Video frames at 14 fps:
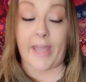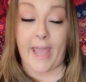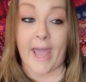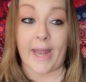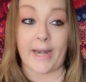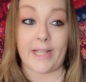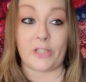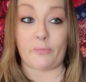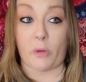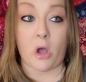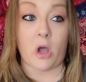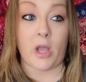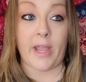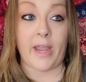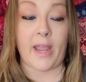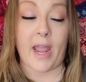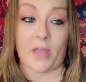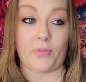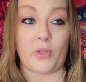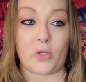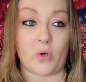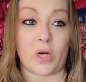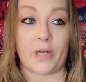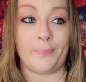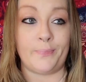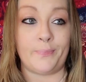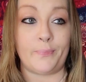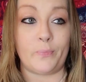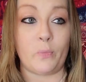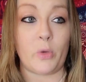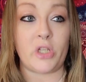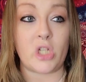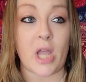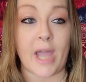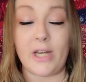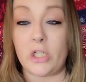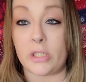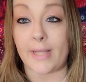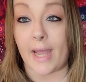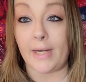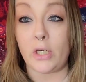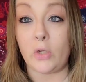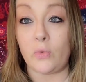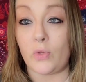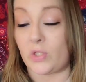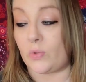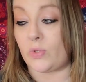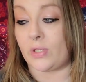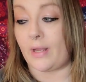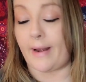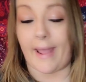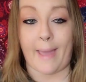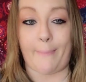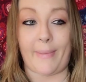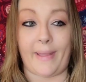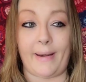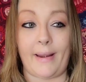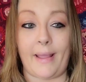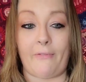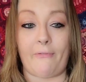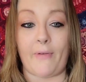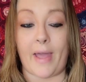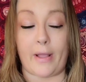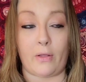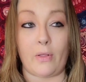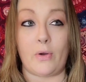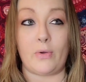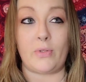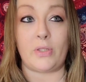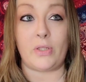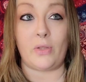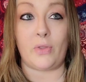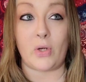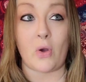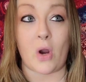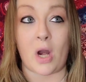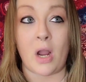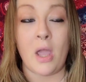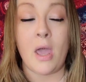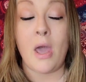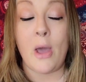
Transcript: cat is pawing at the door, which I knew this was going to happen if I closed the door.